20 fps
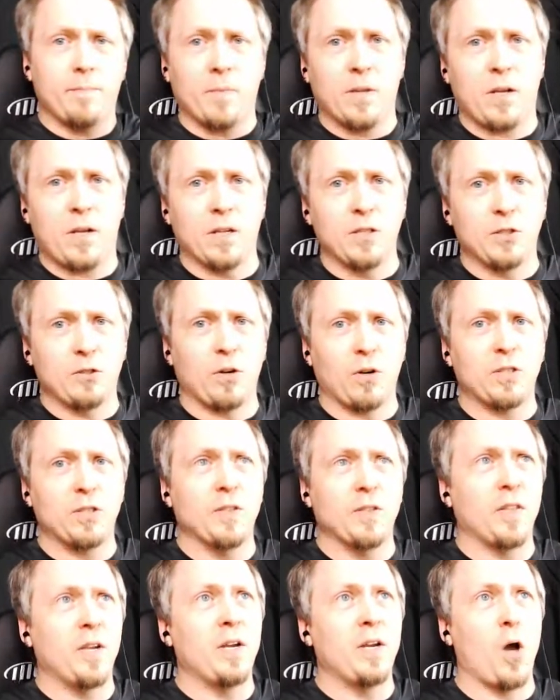construction
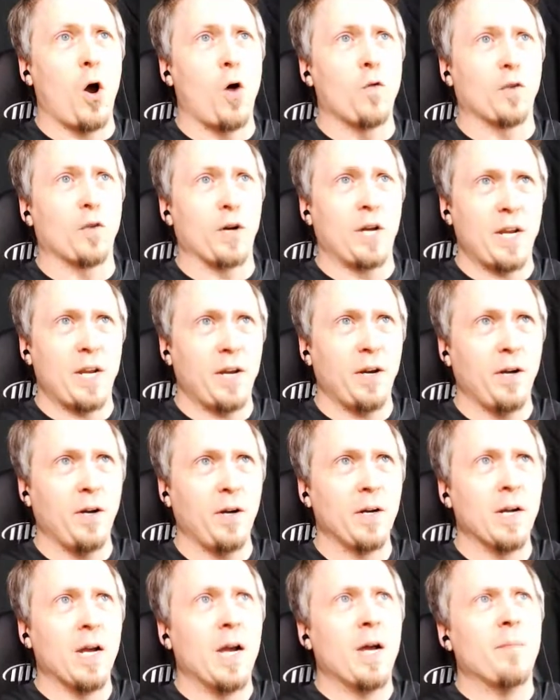thing over
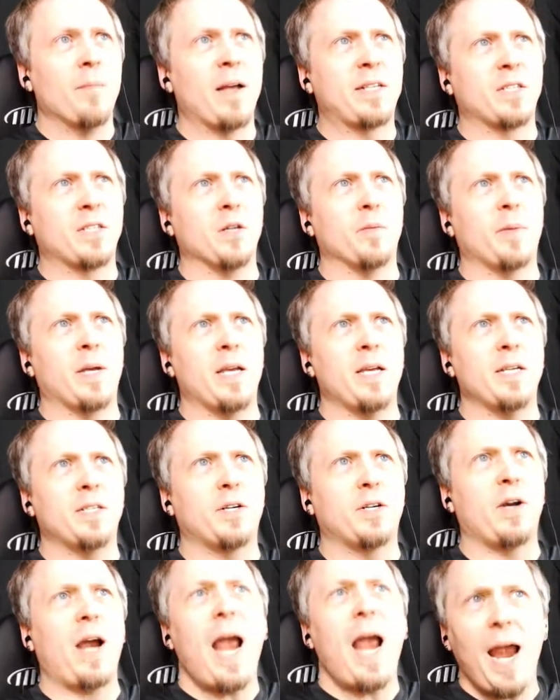here. Makes it a little bit
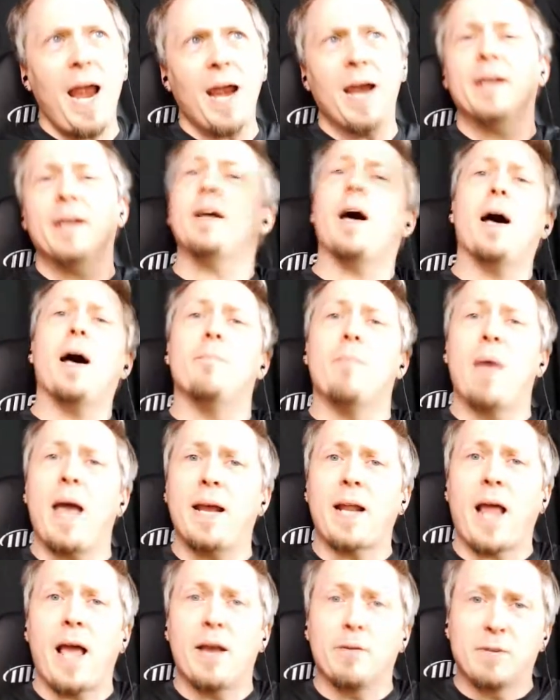easier. And I
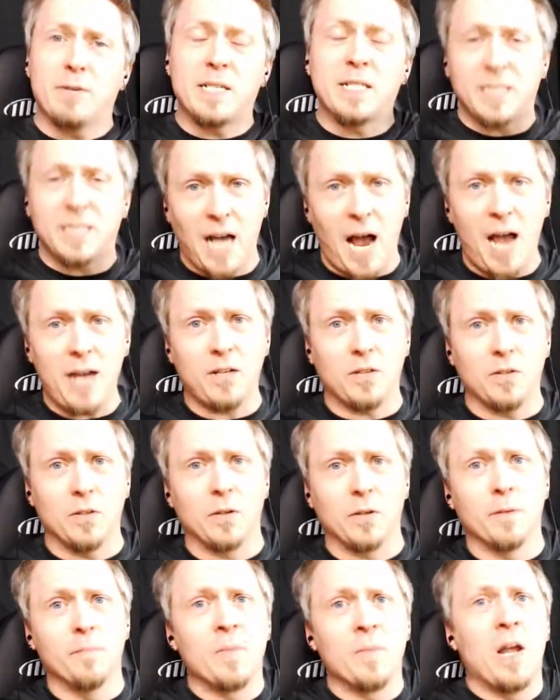made a
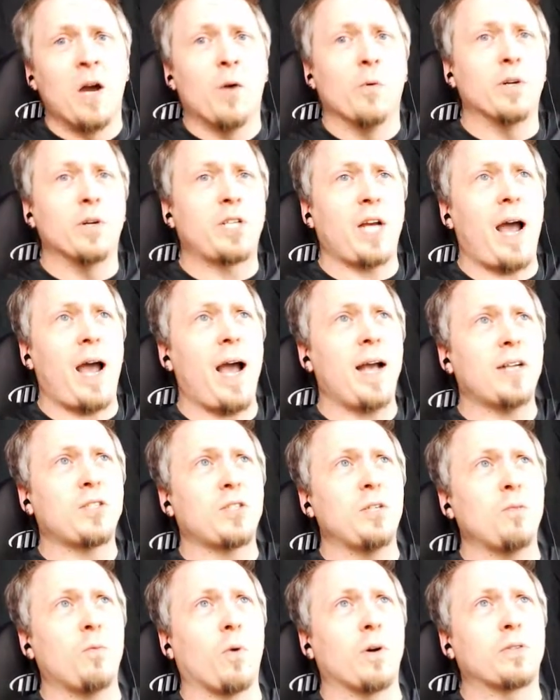recycler, which
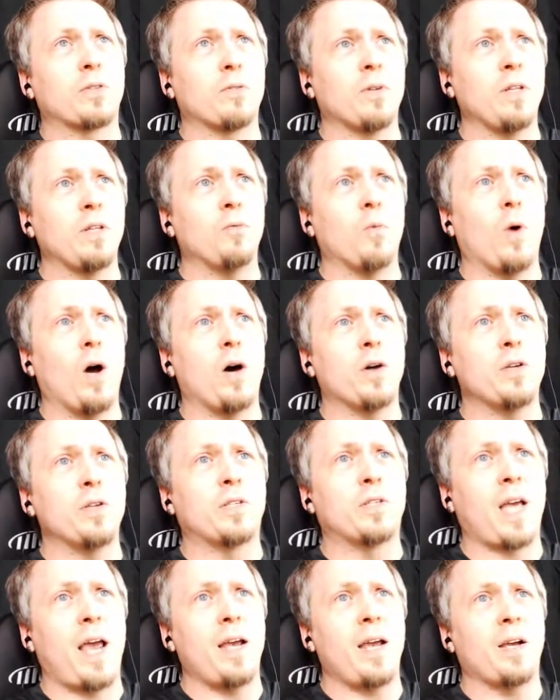actually works really well. You
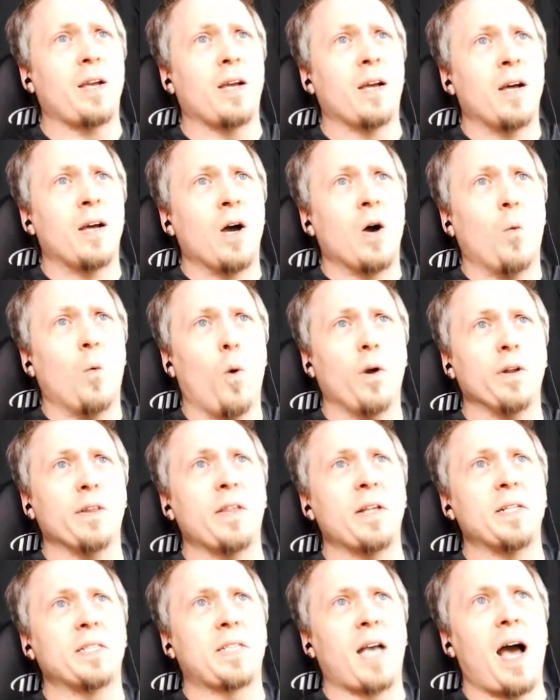take one of
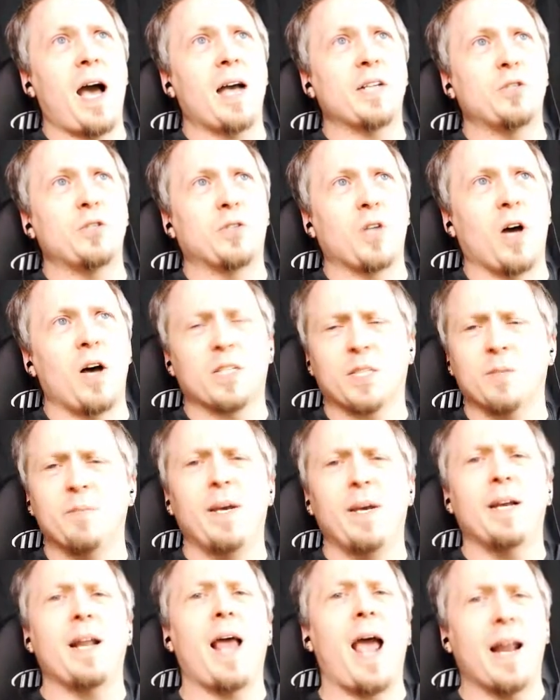these guys, you toss them
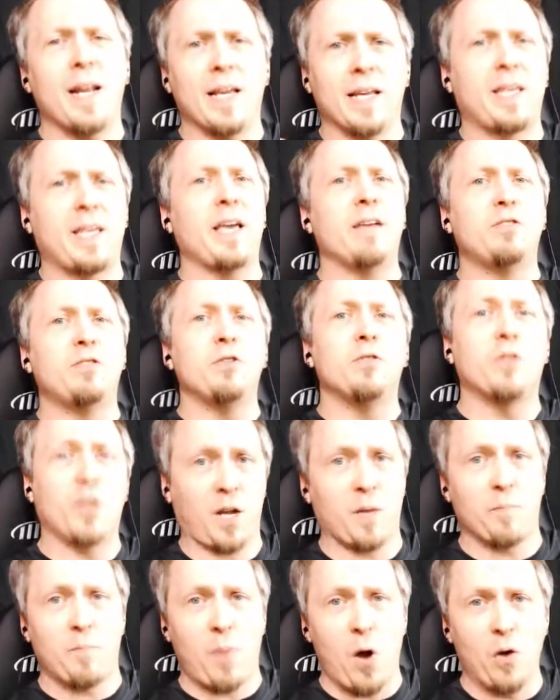in, and it gives you the
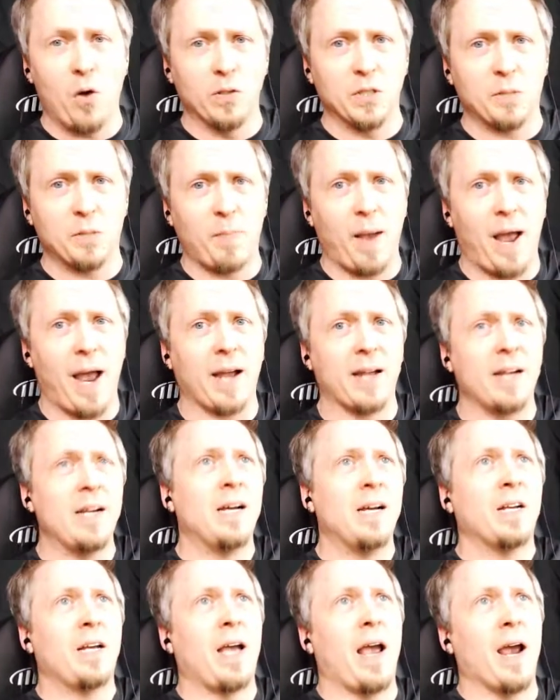components back.
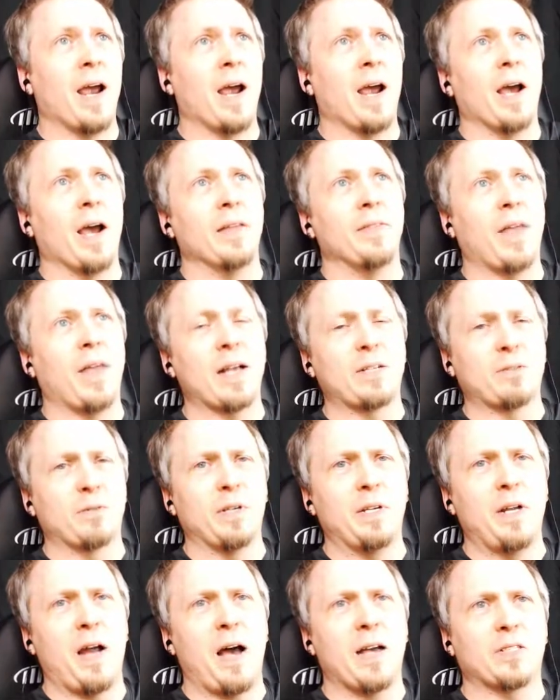And that's
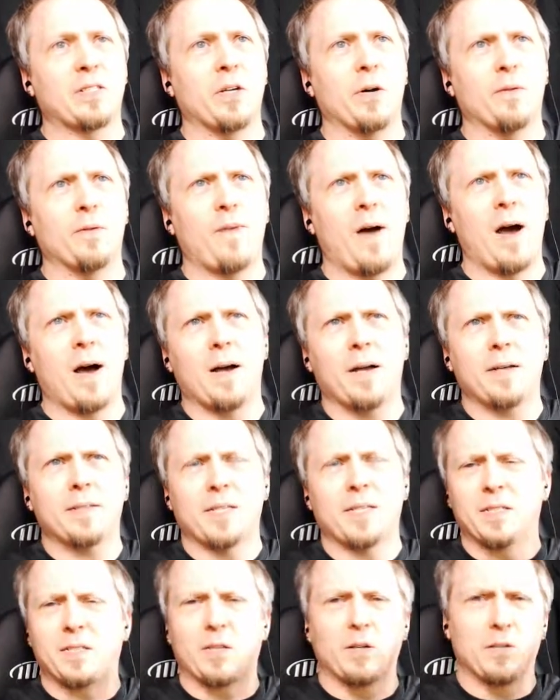really nice. So if I,
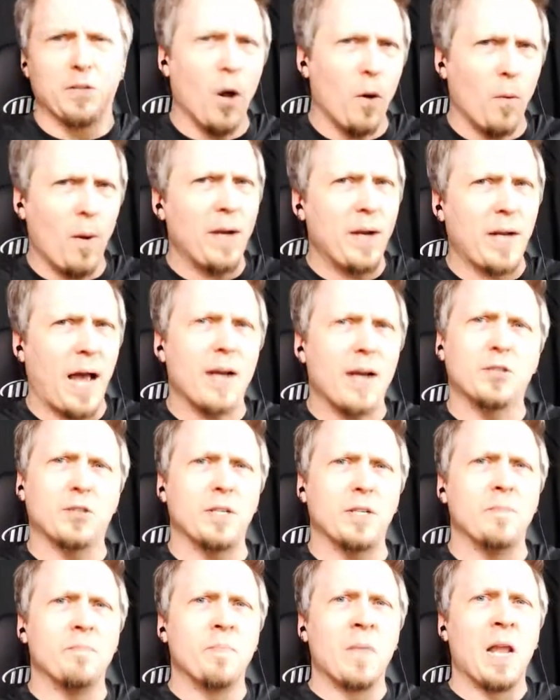since there's no way to actually